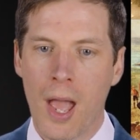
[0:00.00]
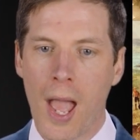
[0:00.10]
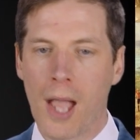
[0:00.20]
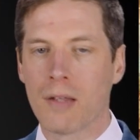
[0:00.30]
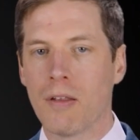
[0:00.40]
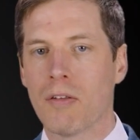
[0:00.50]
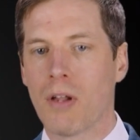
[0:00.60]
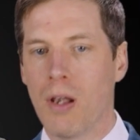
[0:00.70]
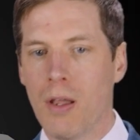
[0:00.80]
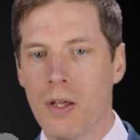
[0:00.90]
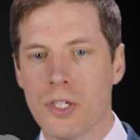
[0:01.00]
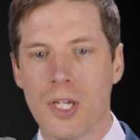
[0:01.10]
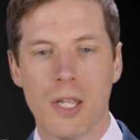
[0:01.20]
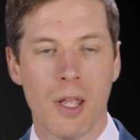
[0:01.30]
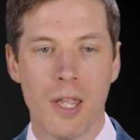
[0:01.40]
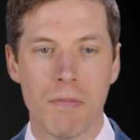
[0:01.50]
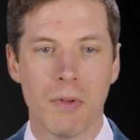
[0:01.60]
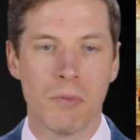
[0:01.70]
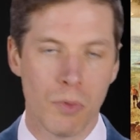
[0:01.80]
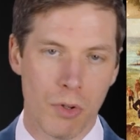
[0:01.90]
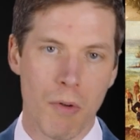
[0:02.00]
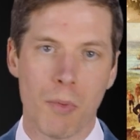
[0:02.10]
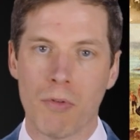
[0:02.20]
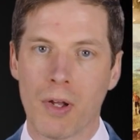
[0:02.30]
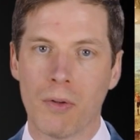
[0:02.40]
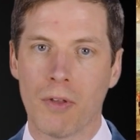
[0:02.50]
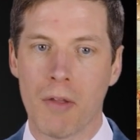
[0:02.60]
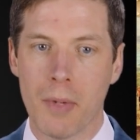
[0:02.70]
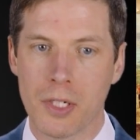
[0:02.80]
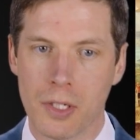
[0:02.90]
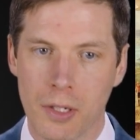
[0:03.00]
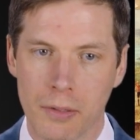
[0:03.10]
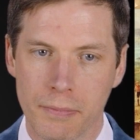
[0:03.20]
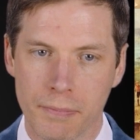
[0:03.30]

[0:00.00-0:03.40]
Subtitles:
actors, clergy, even the criminal records I mentioned.